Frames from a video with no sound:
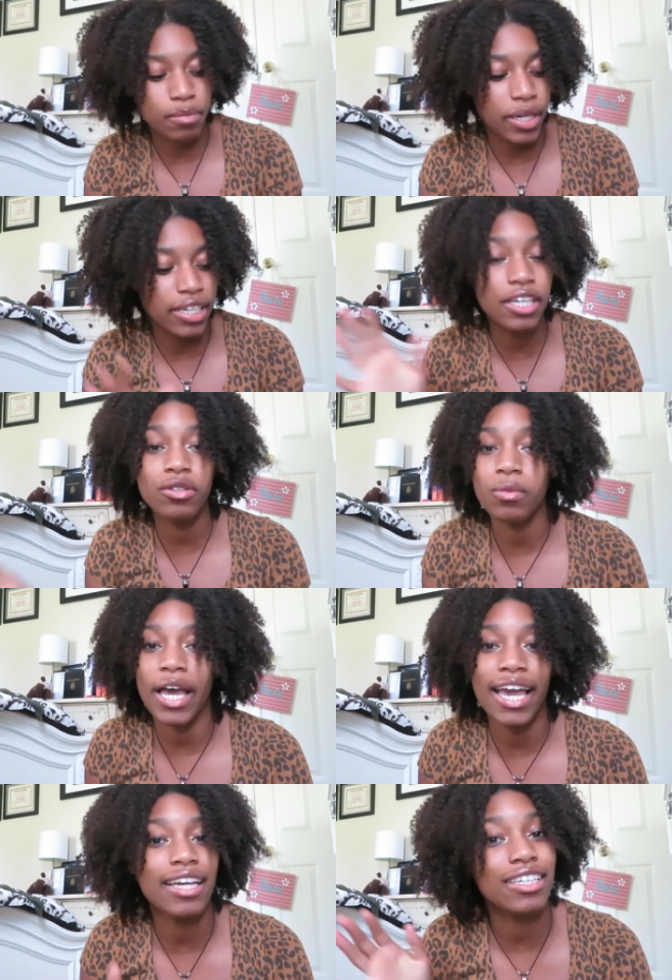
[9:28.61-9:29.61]
But either
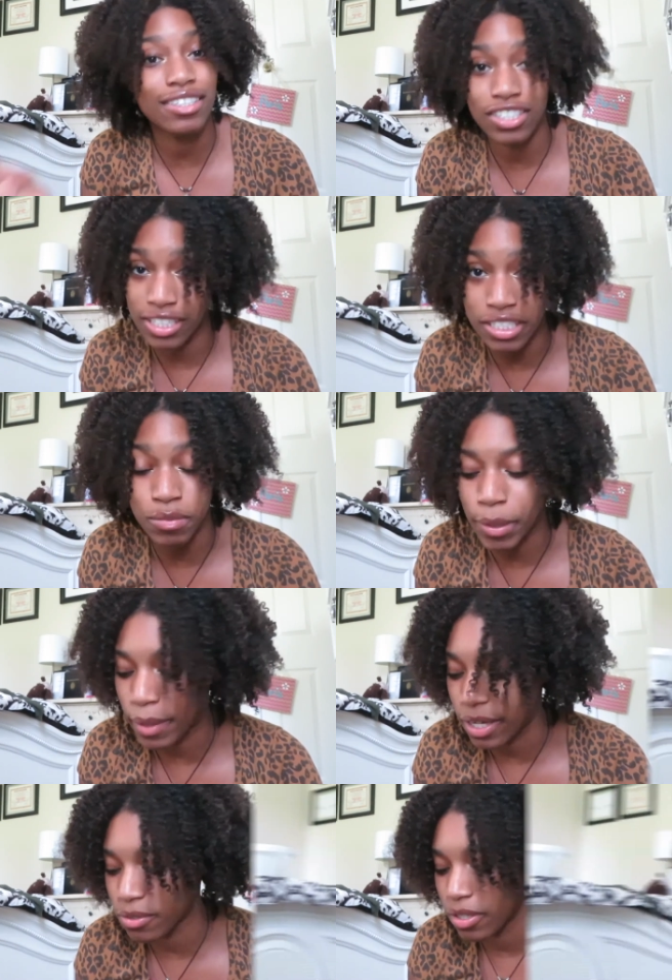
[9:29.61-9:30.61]
way, you just need a spray
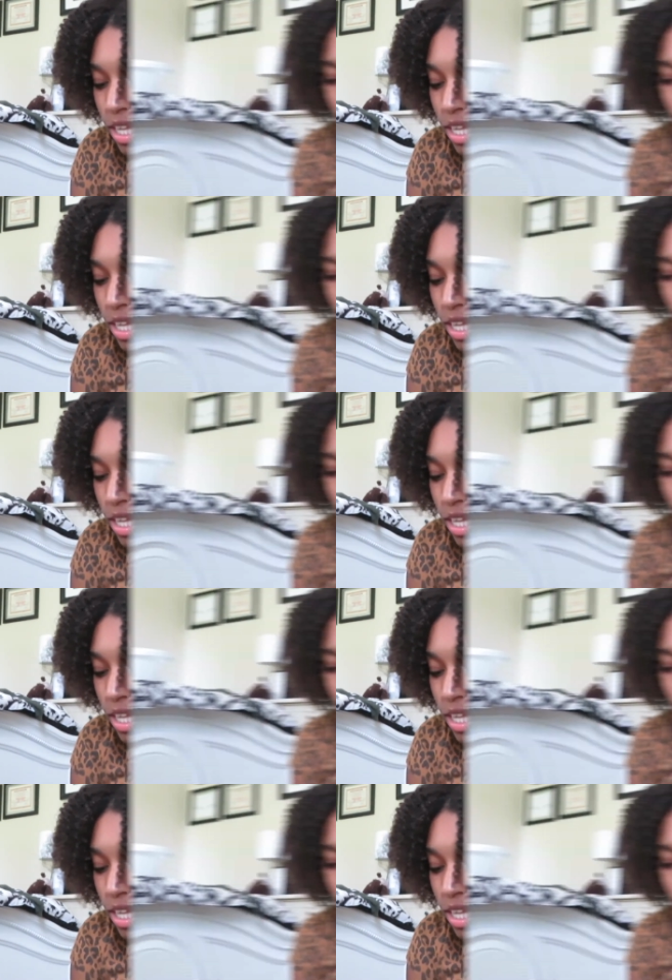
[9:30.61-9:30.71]
bottle.